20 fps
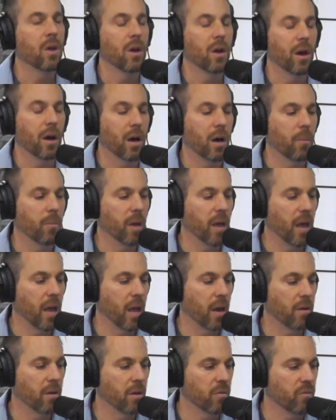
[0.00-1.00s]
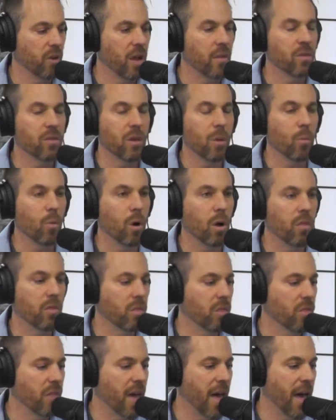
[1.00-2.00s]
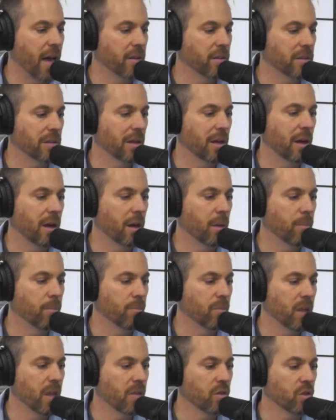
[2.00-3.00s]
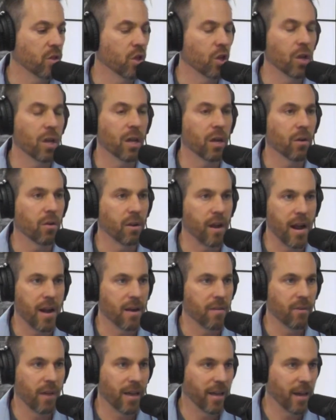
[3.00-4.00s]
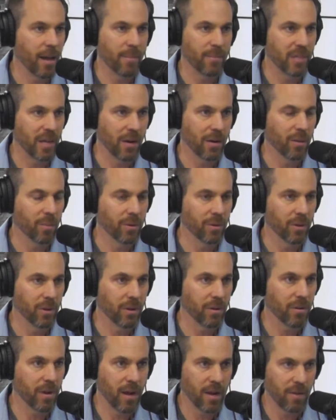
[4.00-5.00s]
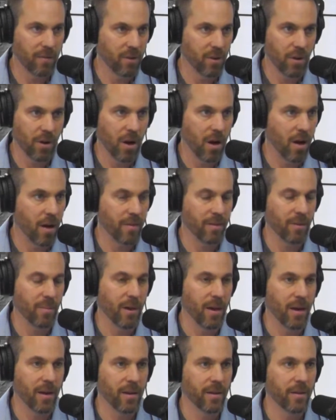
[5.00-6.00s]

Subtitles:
And find someone that is good at creative. Like, I'm terrible at creative. You're awesome at it.